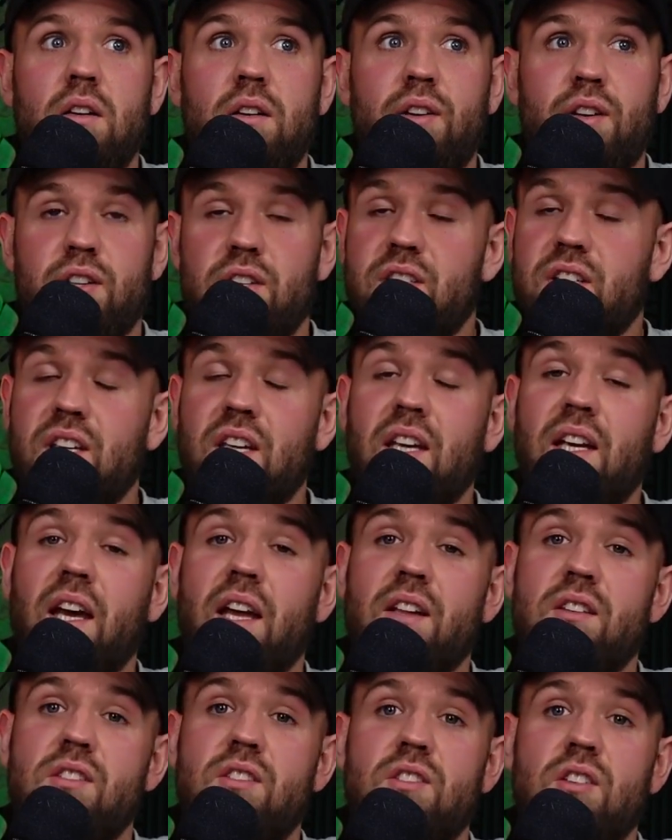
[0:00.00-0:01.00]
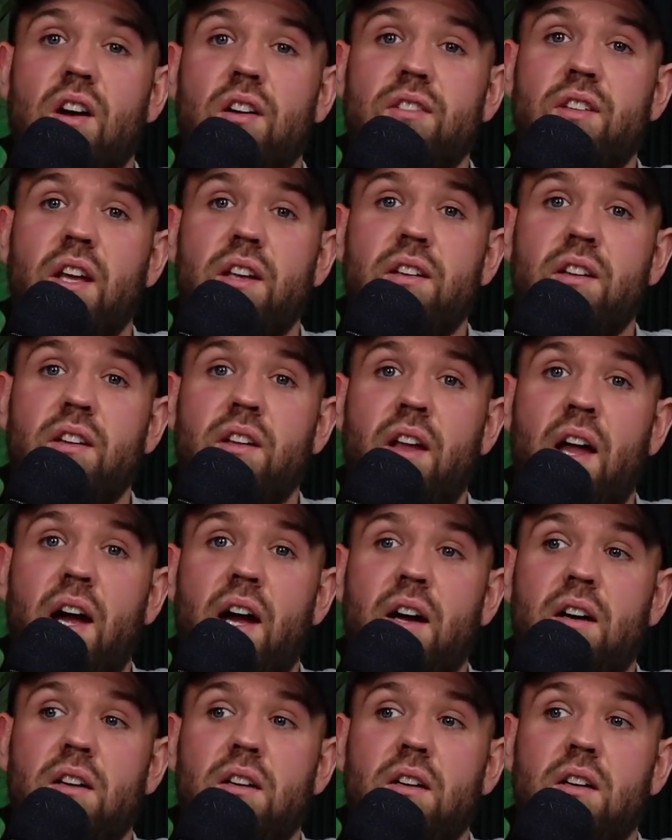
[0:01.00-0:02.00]
could see getting sucked into
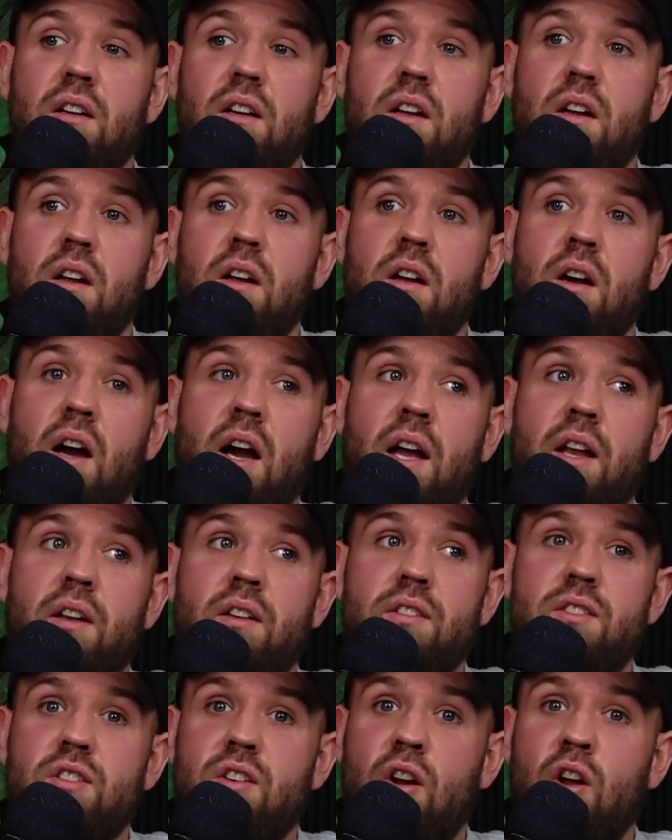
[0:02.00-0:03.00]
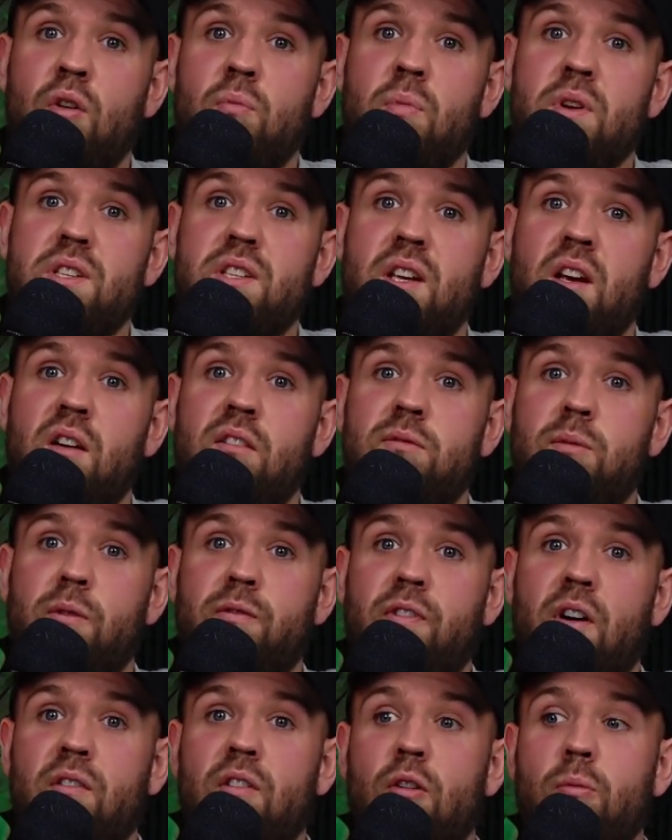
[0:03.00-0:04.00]
that and surround myself
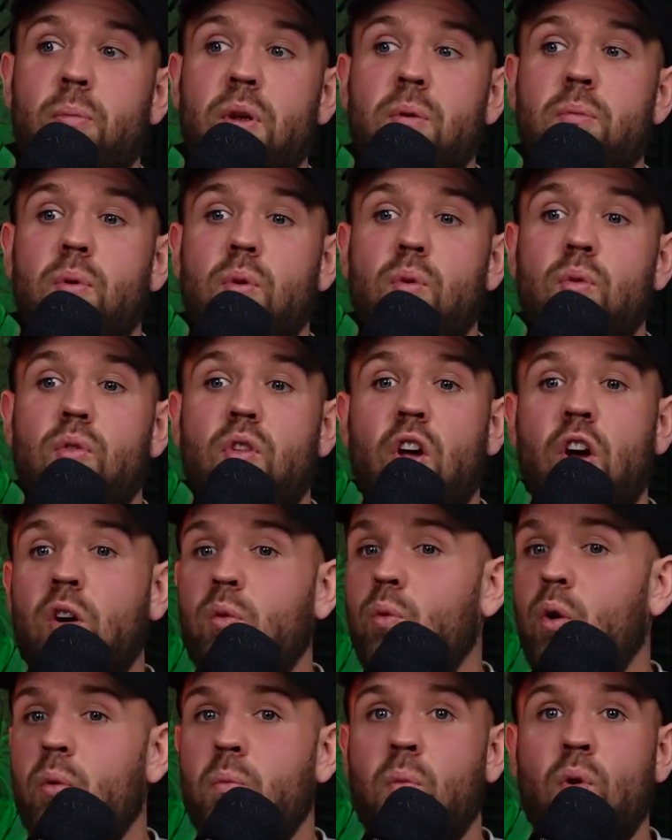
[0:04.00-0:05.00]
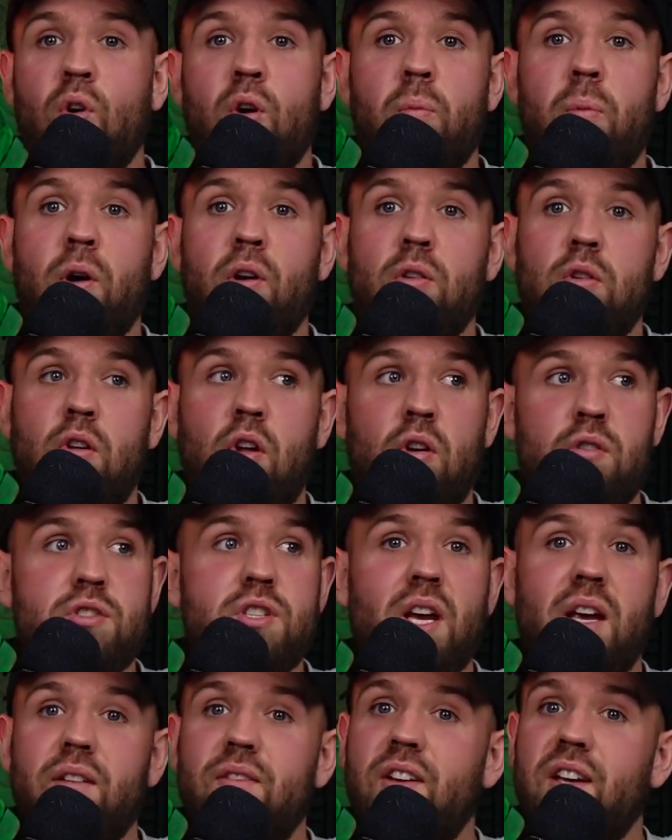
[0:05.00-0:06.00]
with other people that were more about
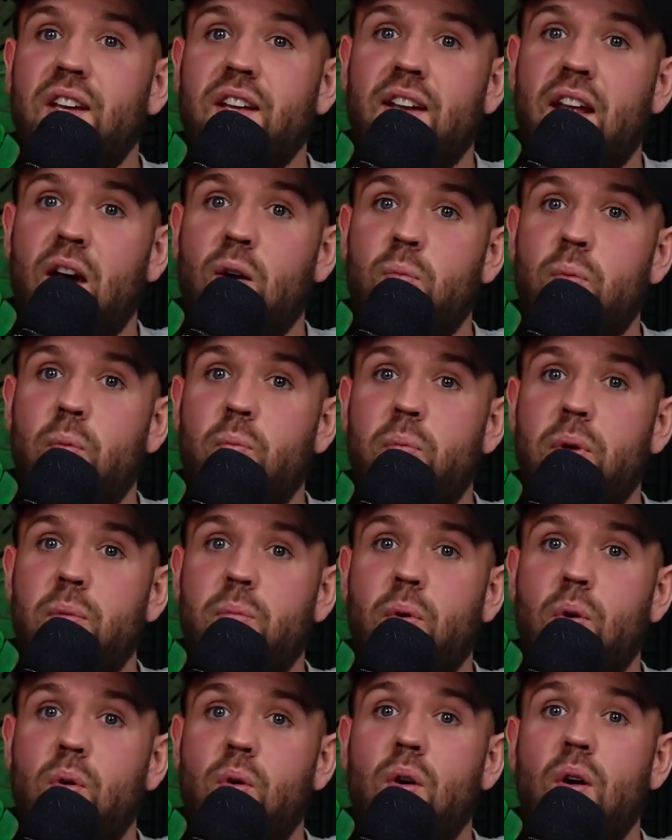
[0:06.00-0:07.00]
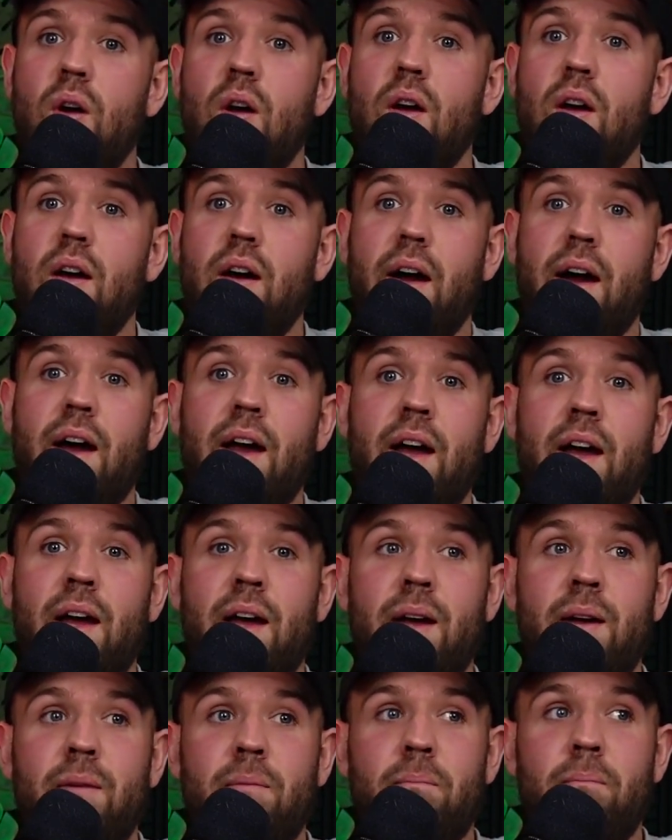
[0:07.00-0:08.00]
longevity and helping people.
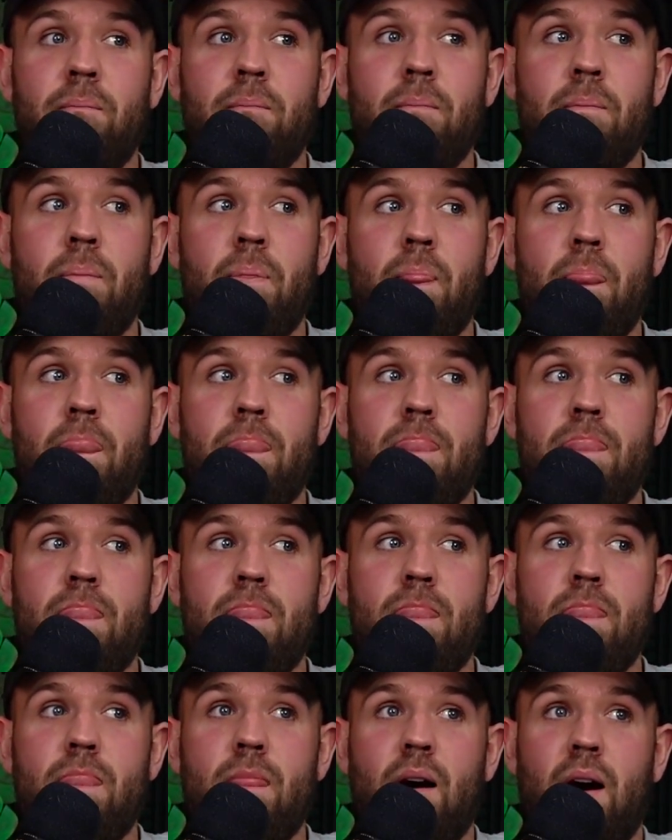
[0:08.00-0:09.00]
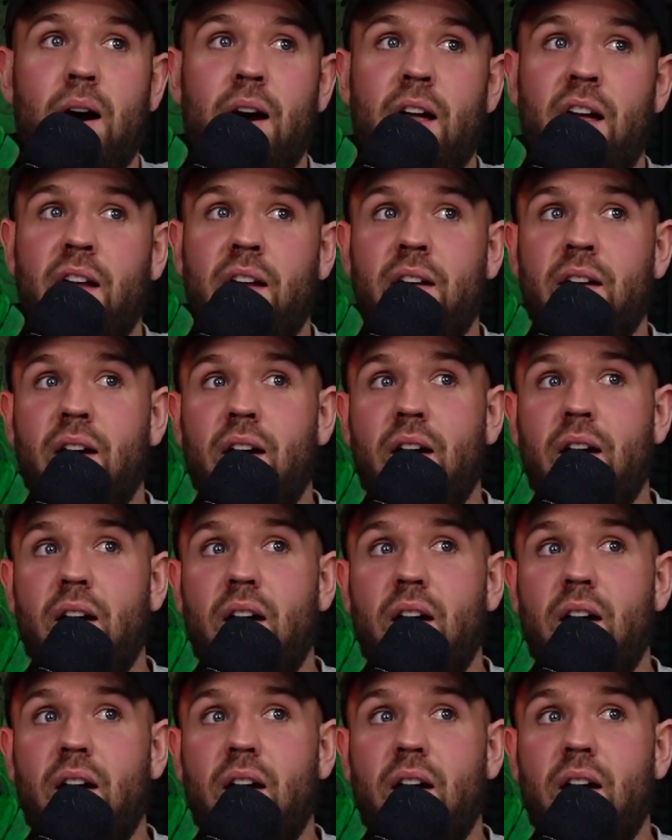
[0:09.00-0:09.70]
Um, and